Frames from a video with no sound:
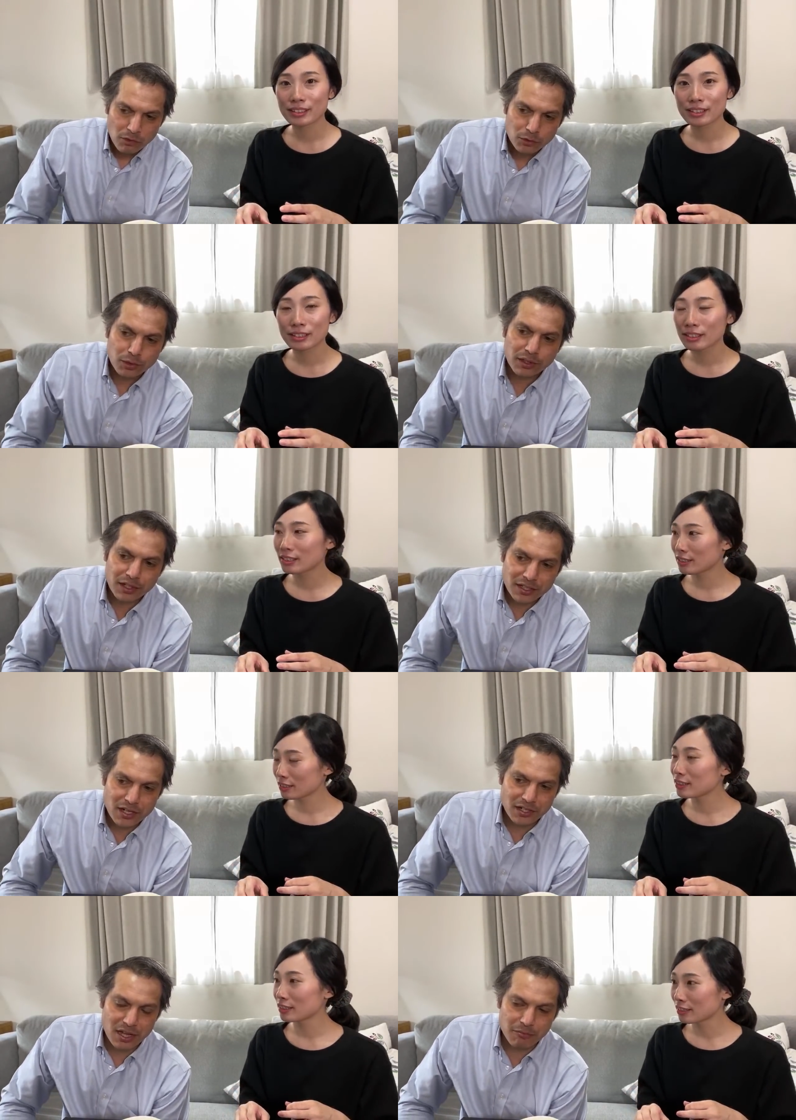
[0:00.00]
Speaker 1: You can get that
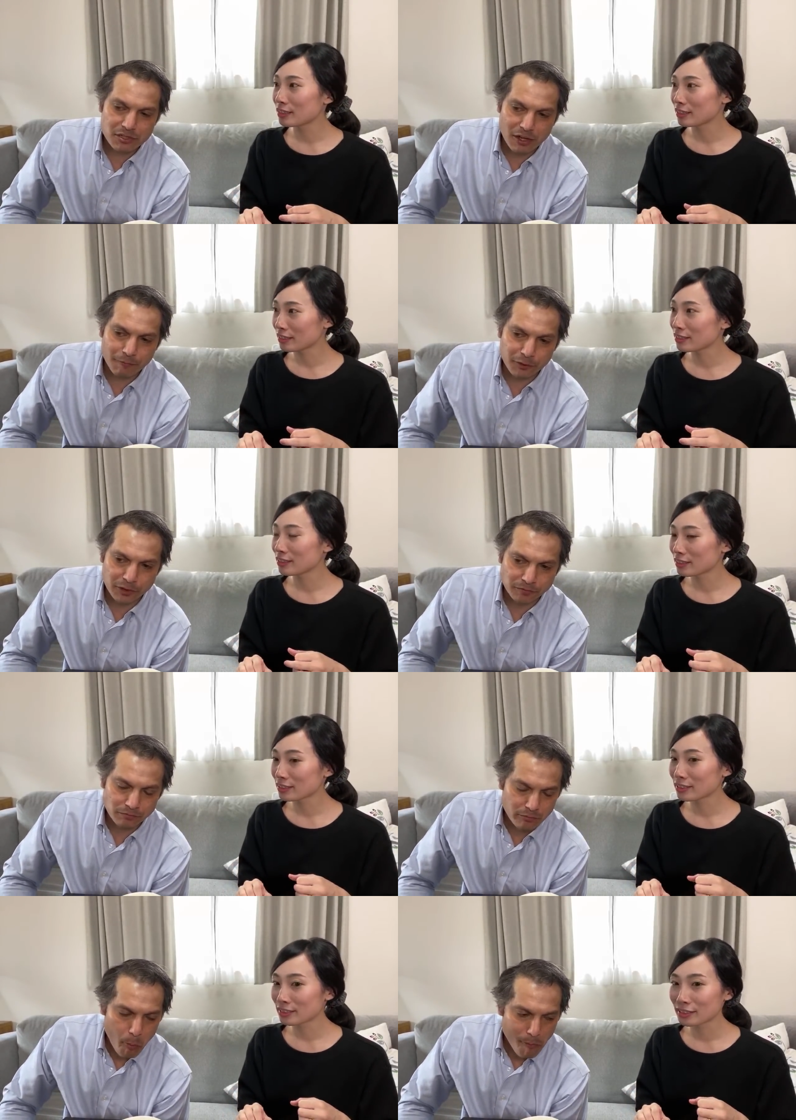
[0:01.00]
on Amazon for
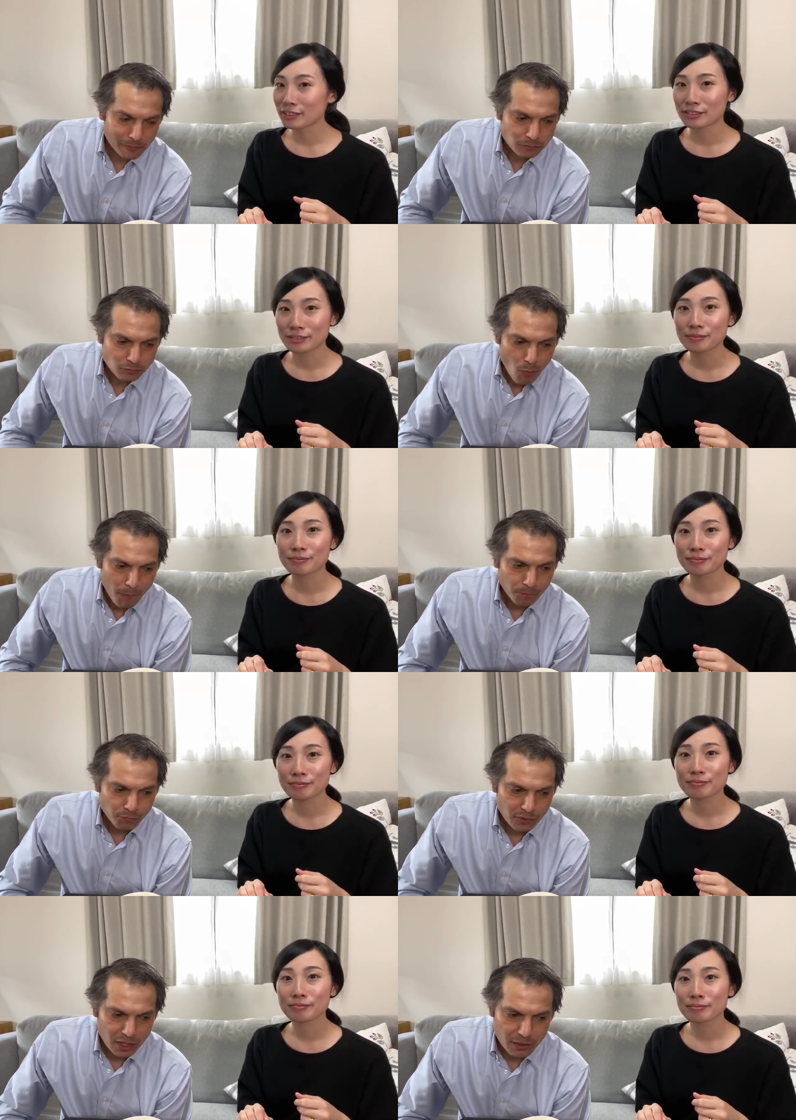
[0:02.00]

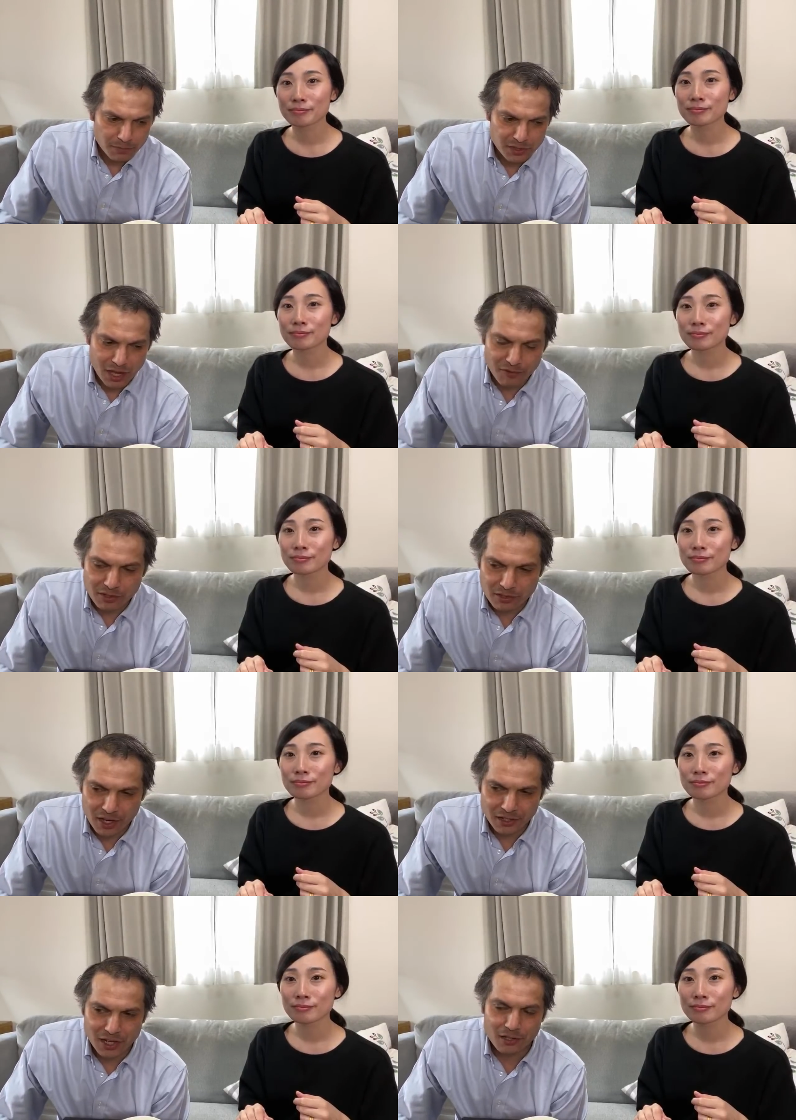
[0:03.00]
$7,
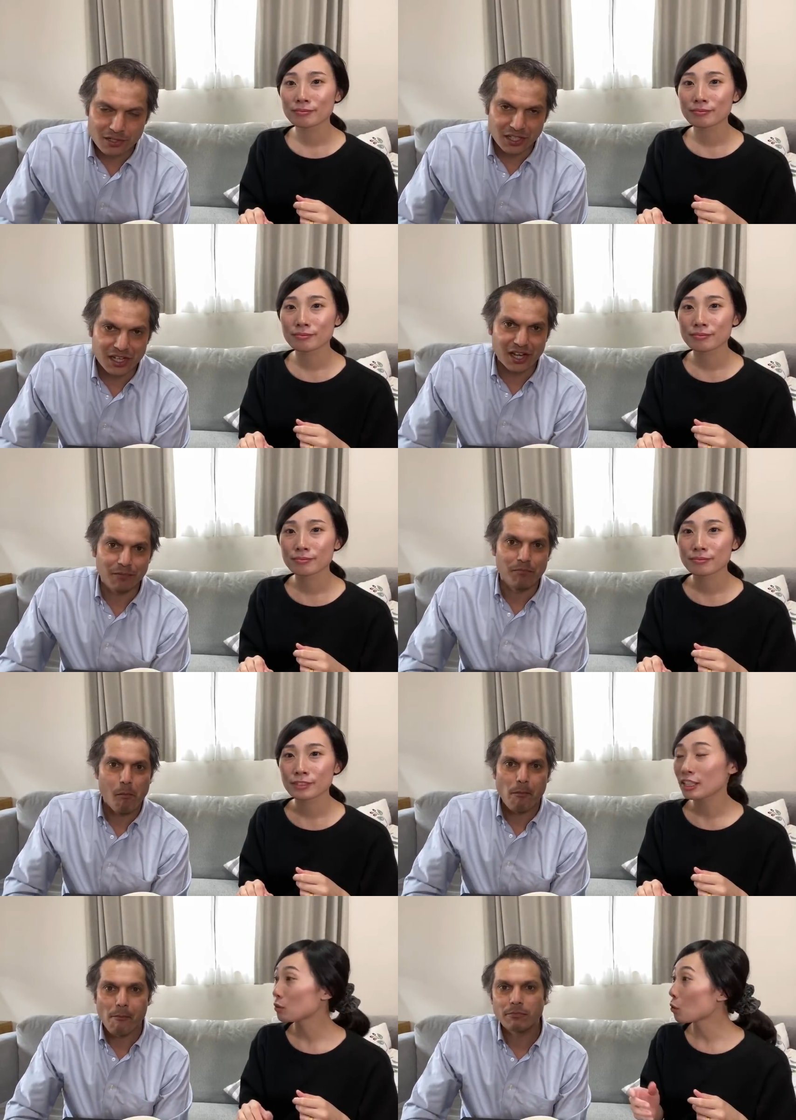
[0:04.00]
$8 a can.
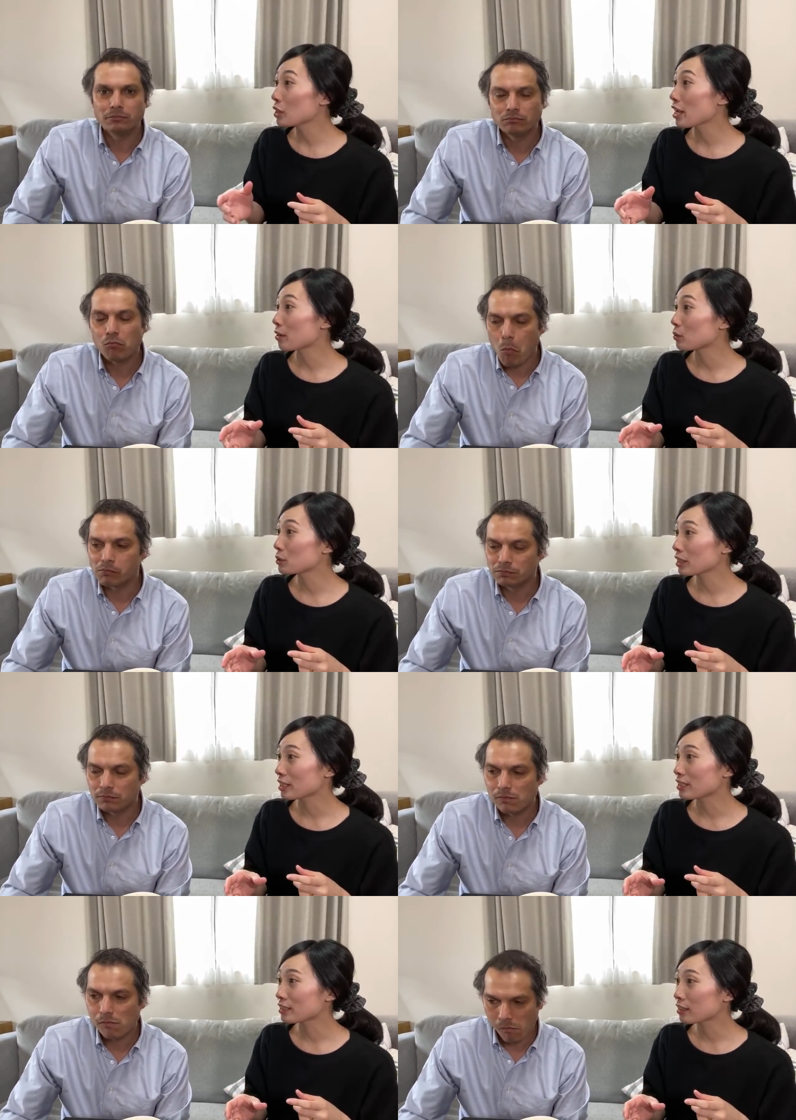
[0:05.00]
Speaker 2: And oden.
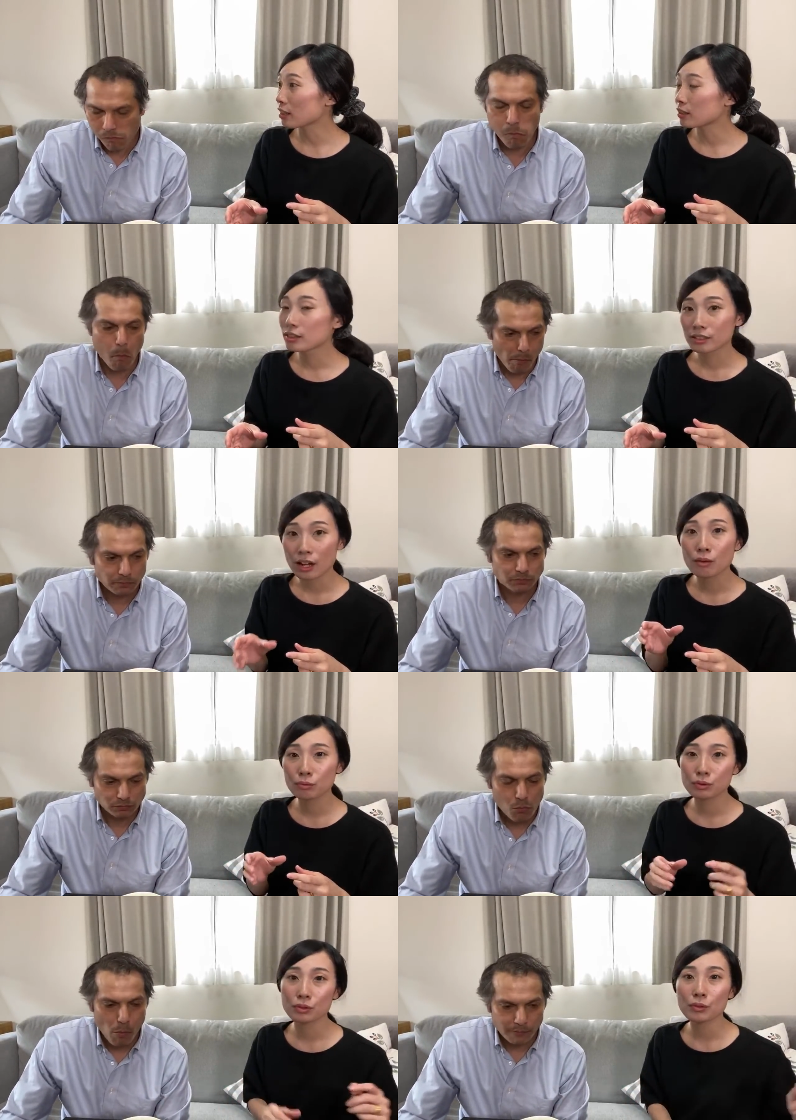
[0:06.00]
Canned
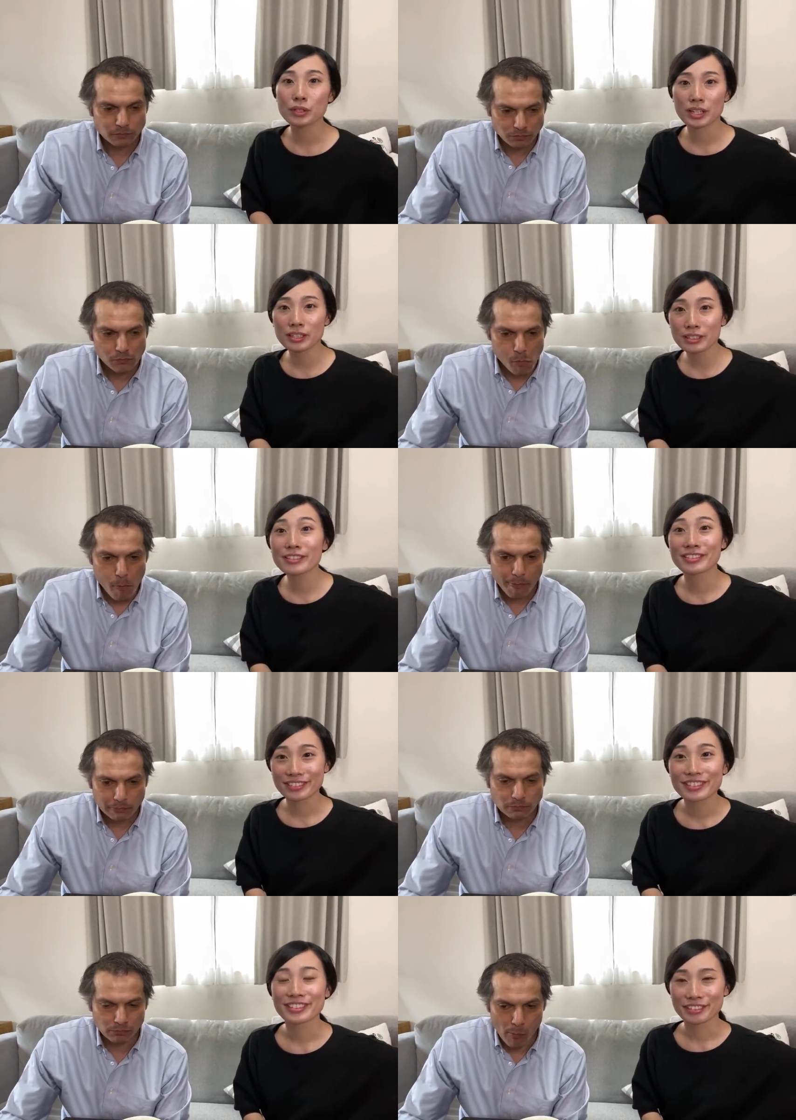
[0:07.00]
food
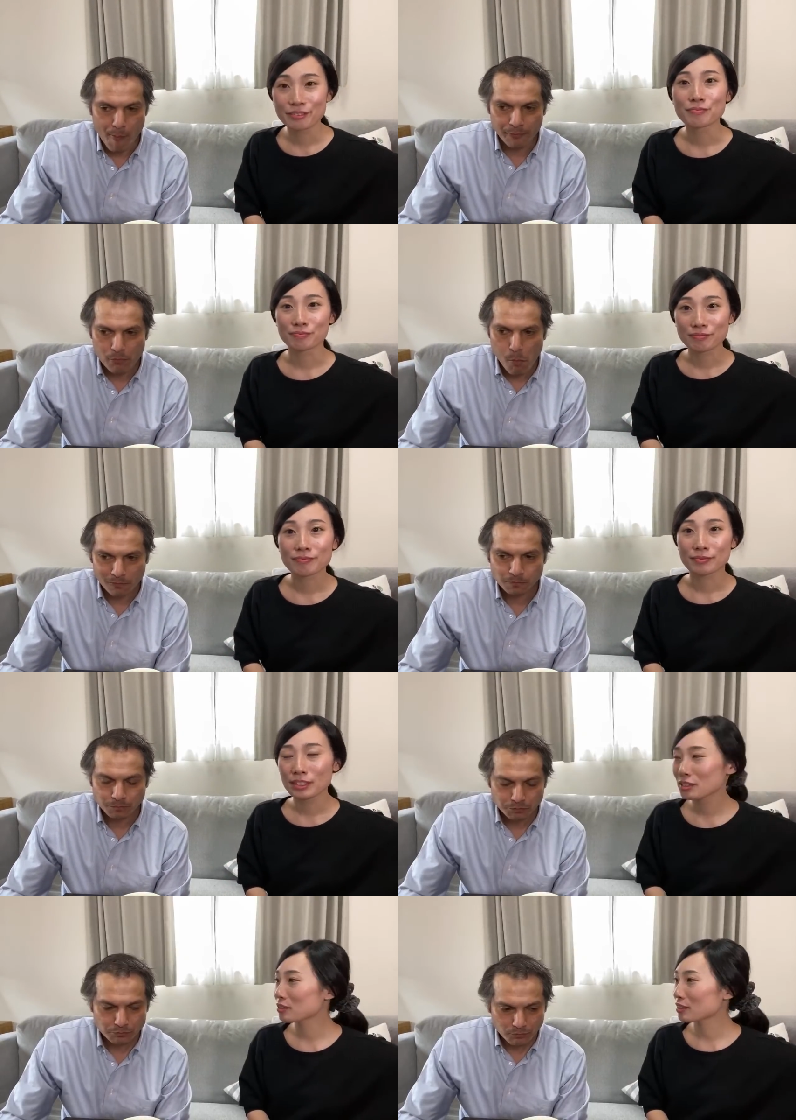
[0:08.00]
oden.
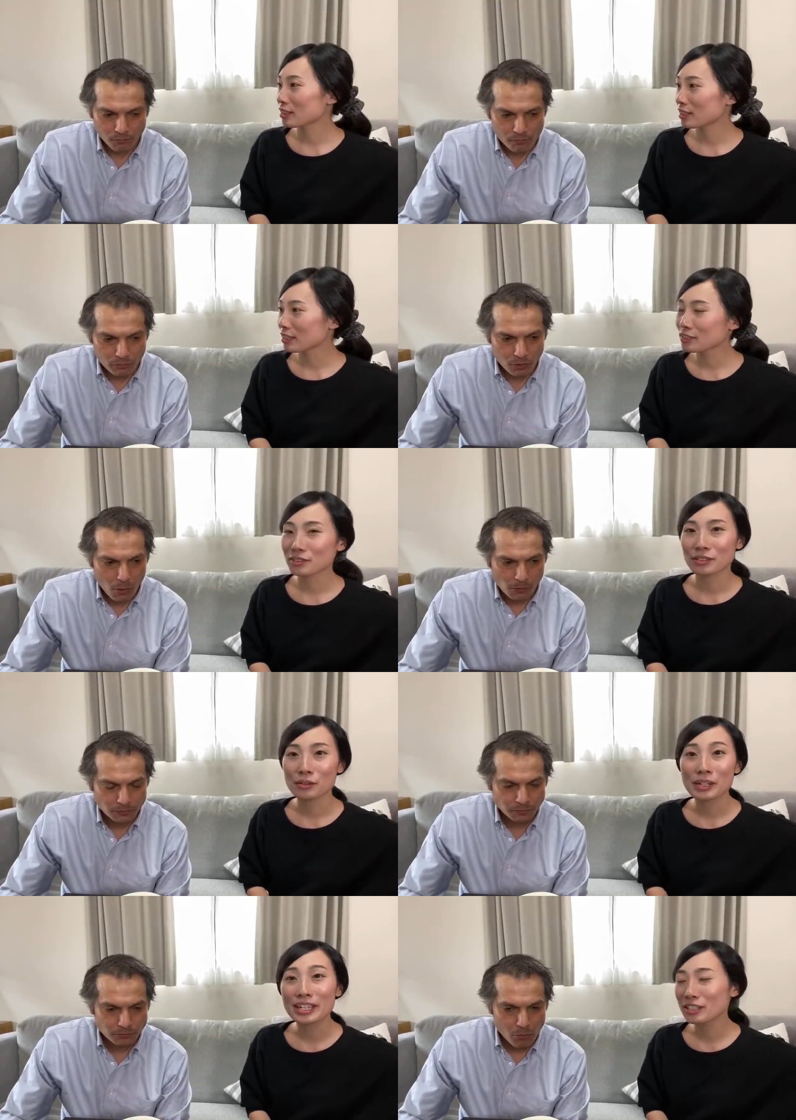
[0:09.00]
It's
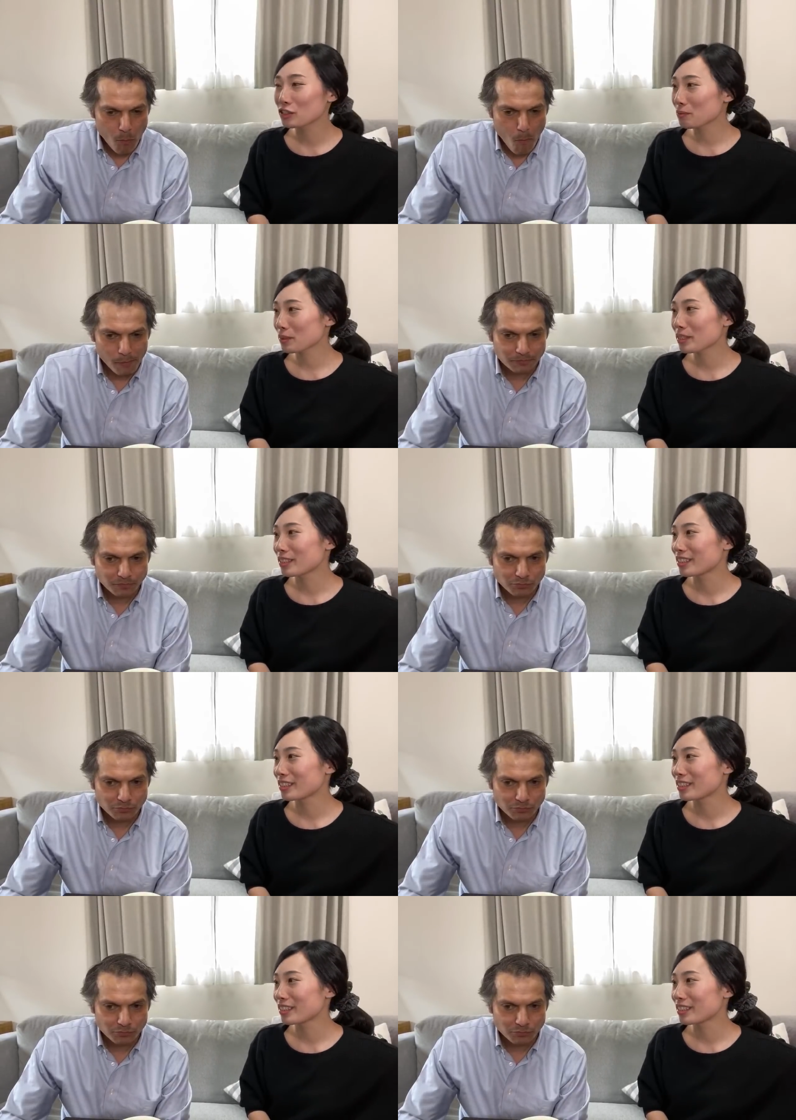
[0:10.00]
only in Japan,